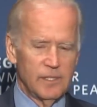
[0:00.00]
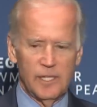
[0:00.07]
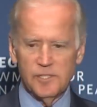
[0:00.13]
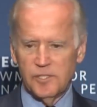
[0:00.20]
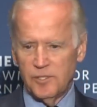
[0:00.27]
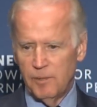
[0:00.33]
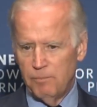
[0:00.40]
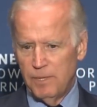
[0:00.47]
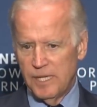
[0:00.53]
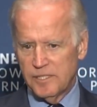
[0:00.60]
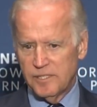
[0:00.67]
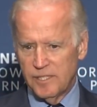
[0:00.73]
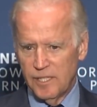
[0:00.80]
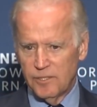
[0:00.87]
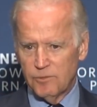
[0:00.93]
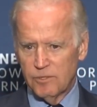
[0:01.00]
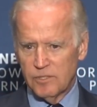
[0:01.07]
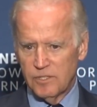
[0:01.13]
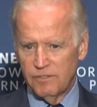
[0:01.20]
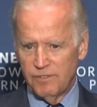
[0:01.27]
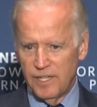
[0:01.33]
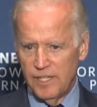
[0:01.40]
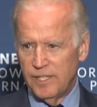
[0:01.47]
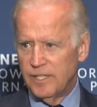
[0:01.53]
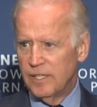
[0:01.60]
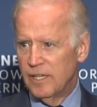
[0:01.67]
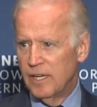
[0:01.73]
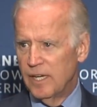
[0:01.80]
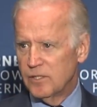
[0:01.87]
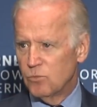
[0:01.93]
is in the best interest of
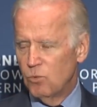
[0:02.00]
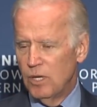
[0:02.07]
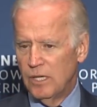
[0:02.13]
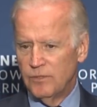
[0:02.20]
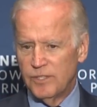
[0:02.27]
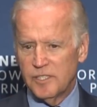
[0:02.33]
India as well.